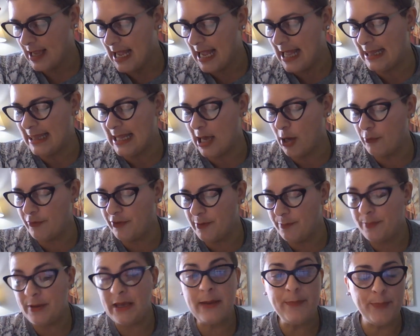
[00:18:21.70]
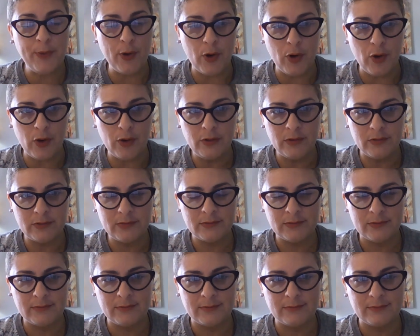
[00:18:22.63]
allow the people
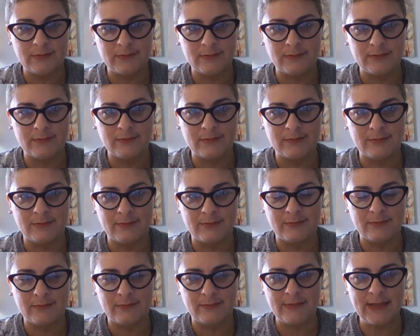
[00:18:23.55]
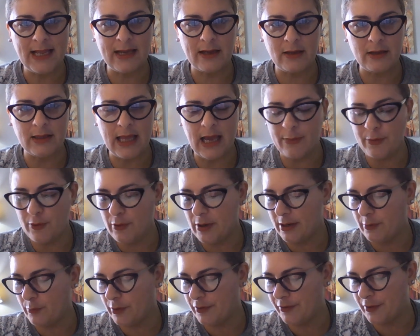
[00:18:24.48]
that
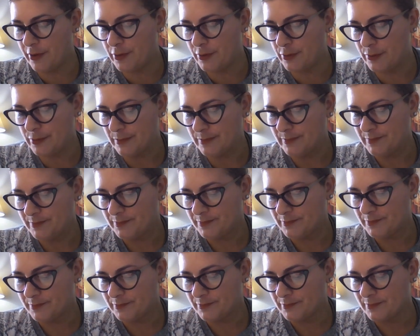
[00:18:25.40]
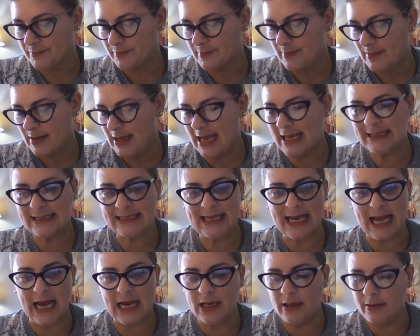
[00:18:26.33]
collaborate with you a
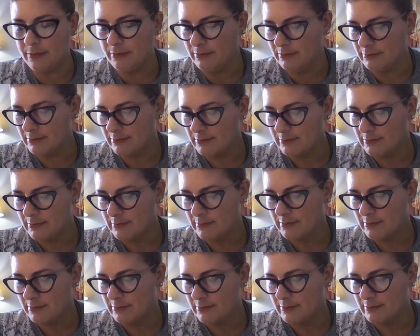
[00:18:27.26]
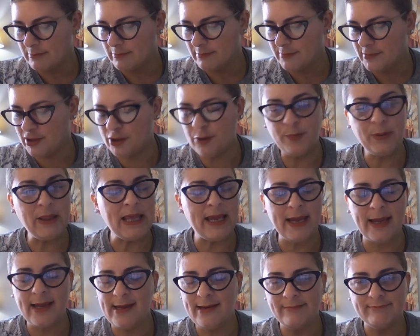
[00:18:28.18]
time to
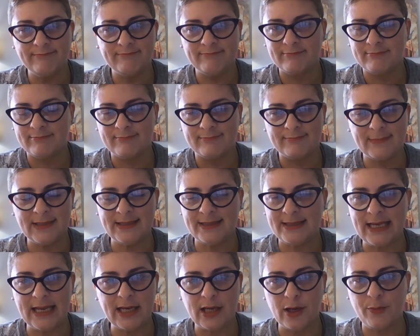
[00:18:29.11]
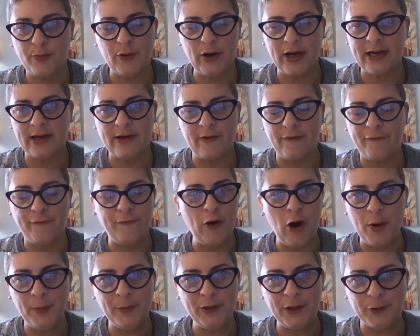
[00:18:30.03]
play and take a break
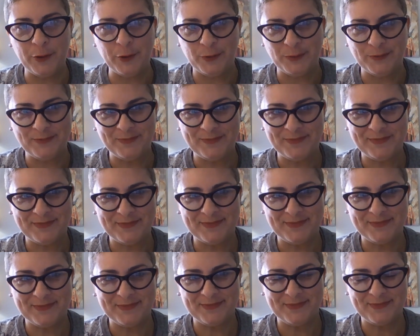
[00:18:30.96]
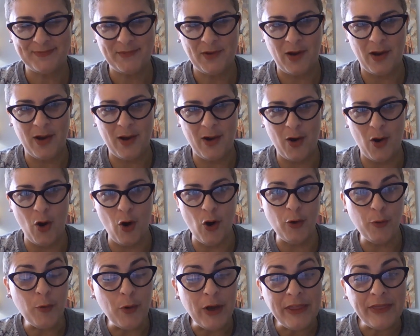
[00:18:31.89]
from you
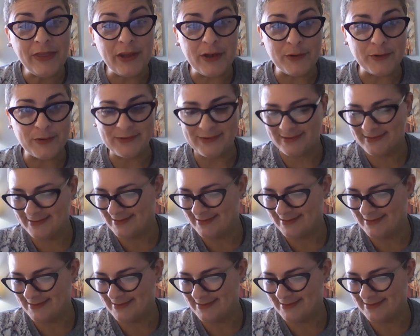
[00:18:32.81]
or with you.